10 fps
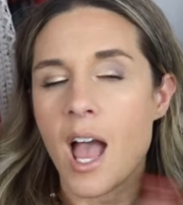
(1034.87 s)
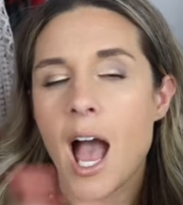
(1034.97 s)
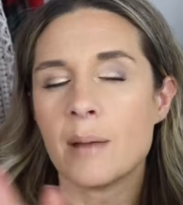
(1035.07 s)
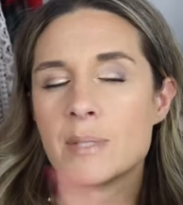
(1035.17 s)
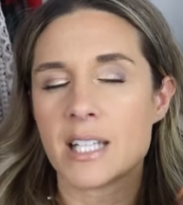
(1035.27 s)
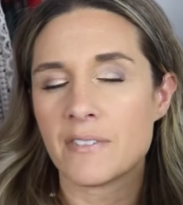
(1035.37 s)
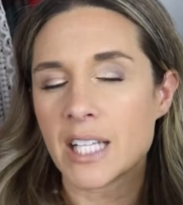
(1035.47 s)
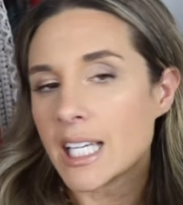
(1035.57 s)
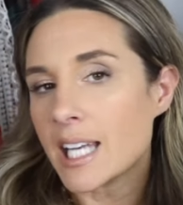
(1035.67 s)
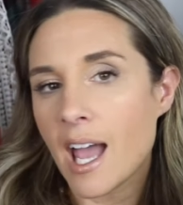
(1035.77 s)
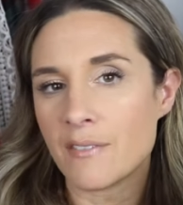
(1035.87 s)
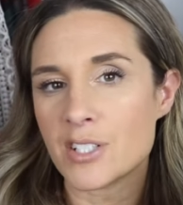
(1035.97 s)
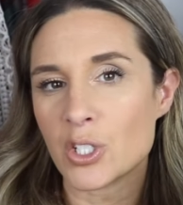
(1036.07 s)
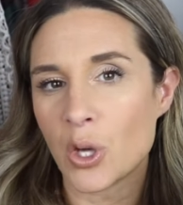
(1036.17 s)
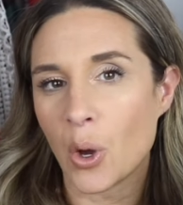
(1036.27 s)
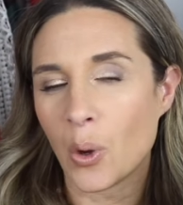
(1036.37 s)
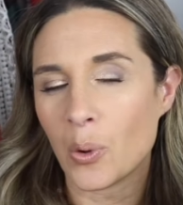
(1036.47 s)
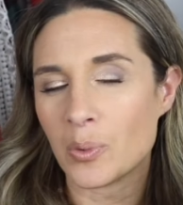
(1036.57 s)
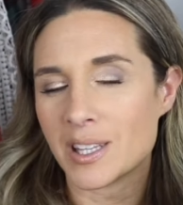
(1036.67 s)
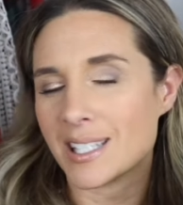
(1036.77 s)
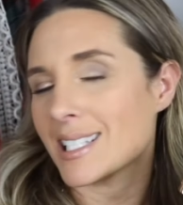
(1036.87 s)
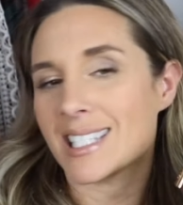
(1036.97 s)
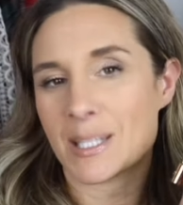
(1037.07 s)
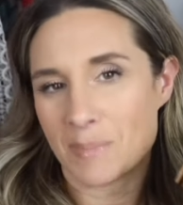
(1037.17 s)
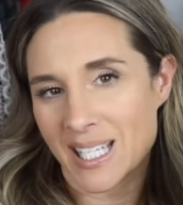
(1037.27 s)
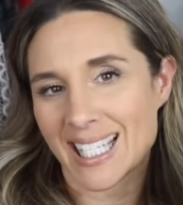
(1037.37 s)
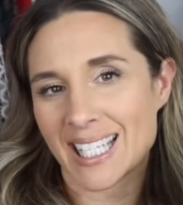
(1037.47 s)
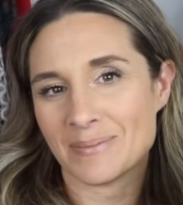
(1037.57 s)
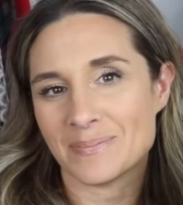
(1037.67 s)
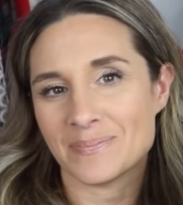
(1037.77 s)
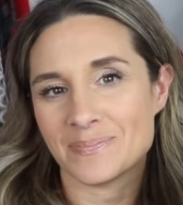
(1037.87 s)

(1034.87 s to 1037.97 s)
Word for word: I'm definitely gonna have to go with the Speedy.